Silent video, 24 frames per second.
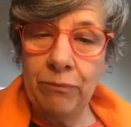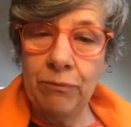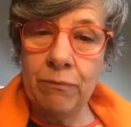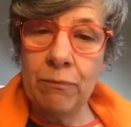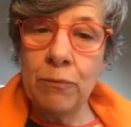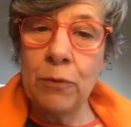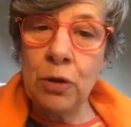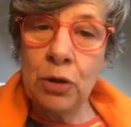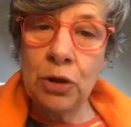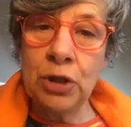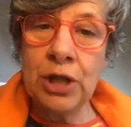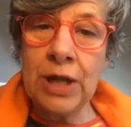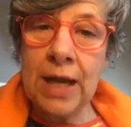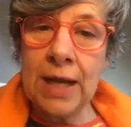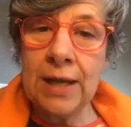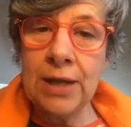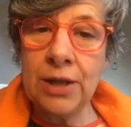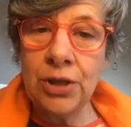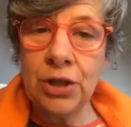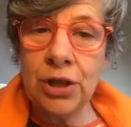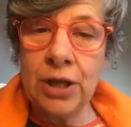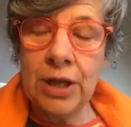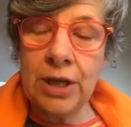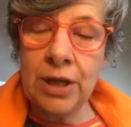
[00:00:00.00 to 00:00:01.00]
more
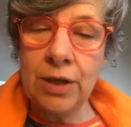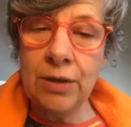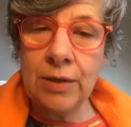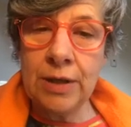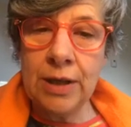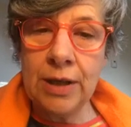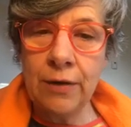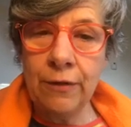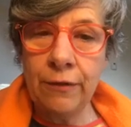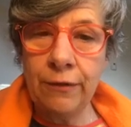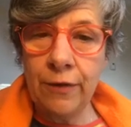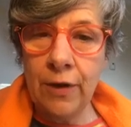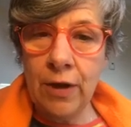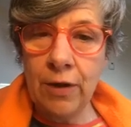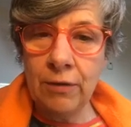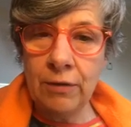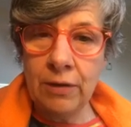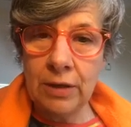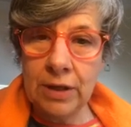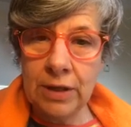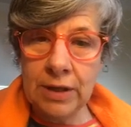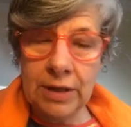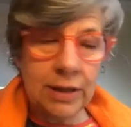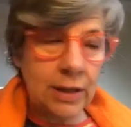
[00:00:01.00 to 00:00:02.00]
challenging using the
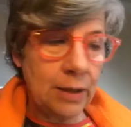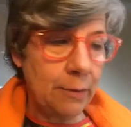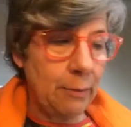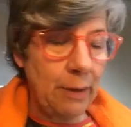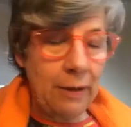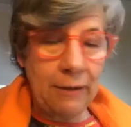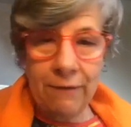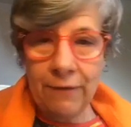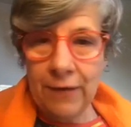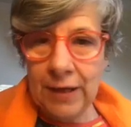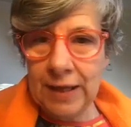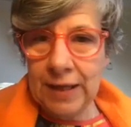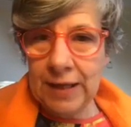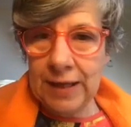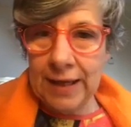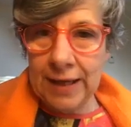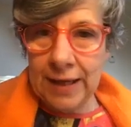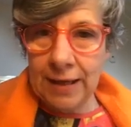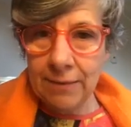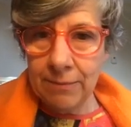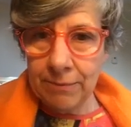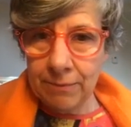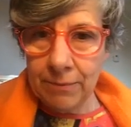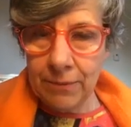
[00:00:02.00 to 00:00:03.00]
phone because it's a bit
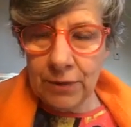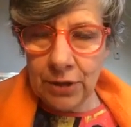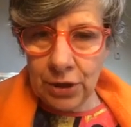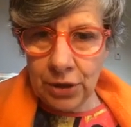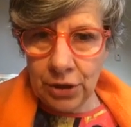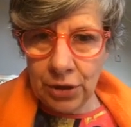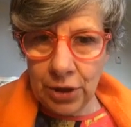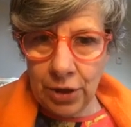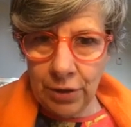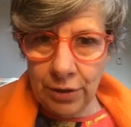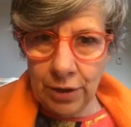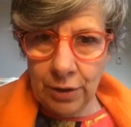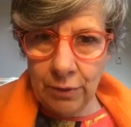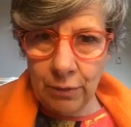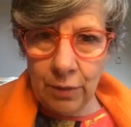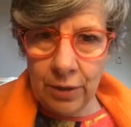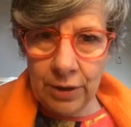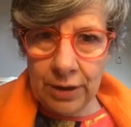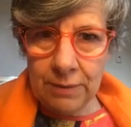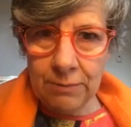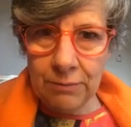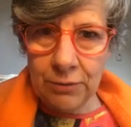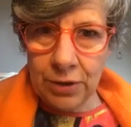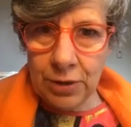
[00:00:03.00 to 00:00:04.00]
fiddly to show you
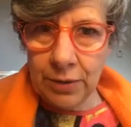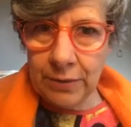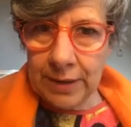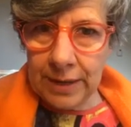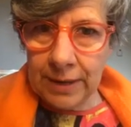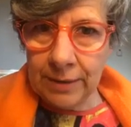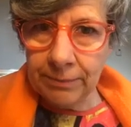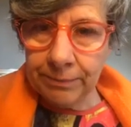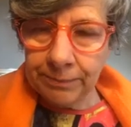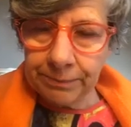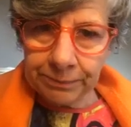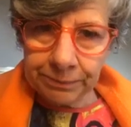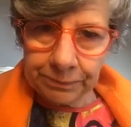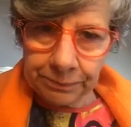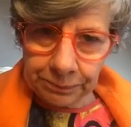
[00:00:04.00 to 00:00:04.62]
what I'm doing.